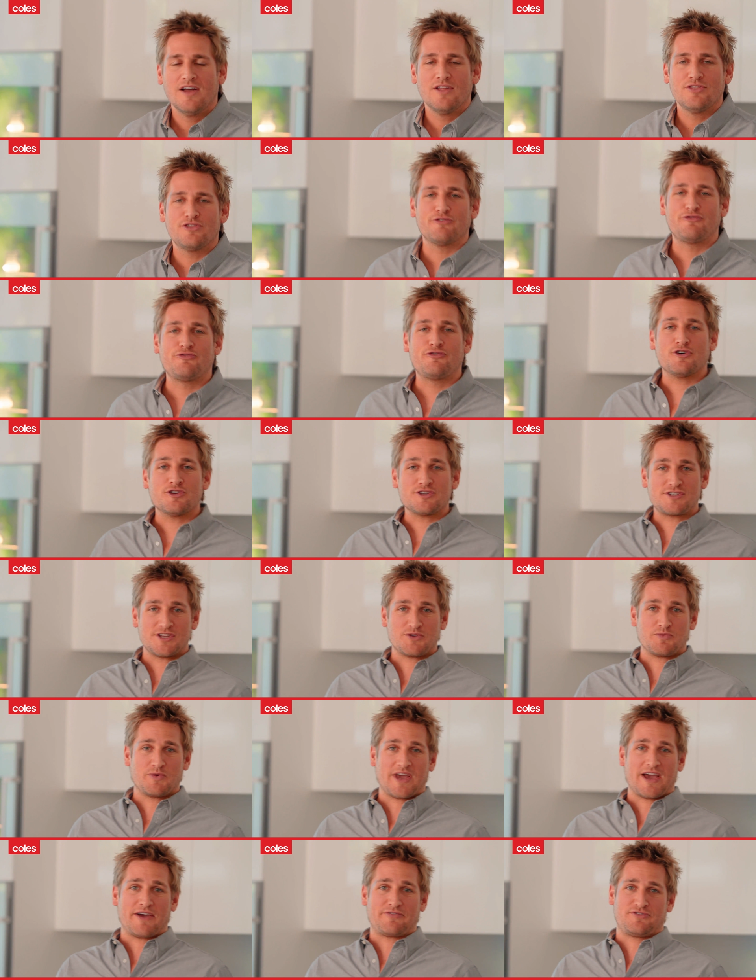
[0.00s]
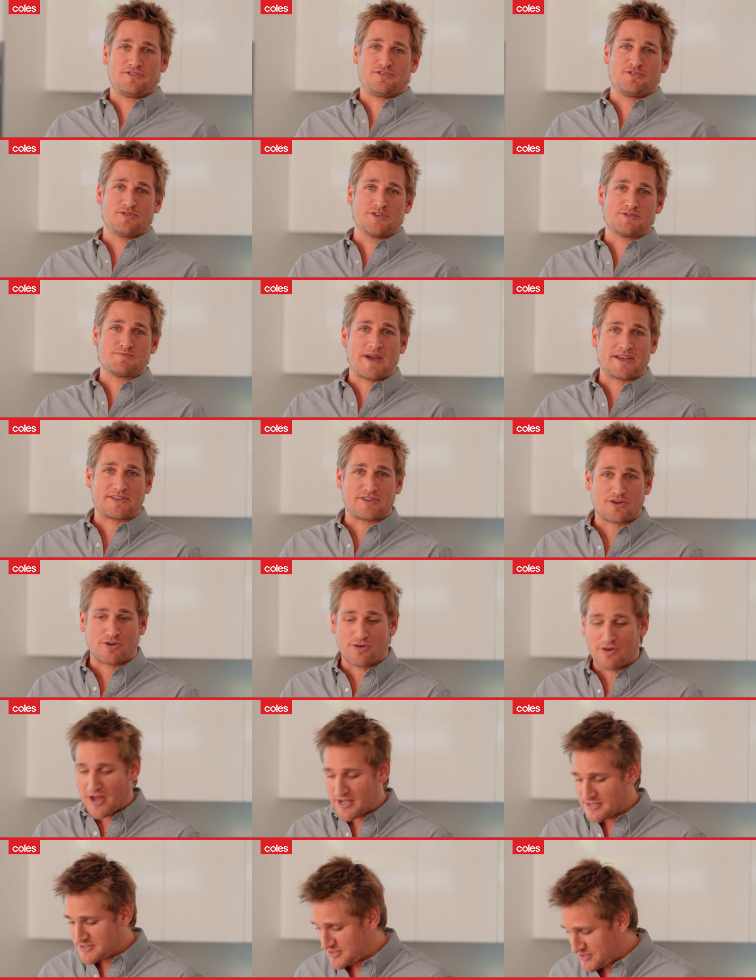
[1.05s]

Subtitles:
The first thing we have to do is make the crust.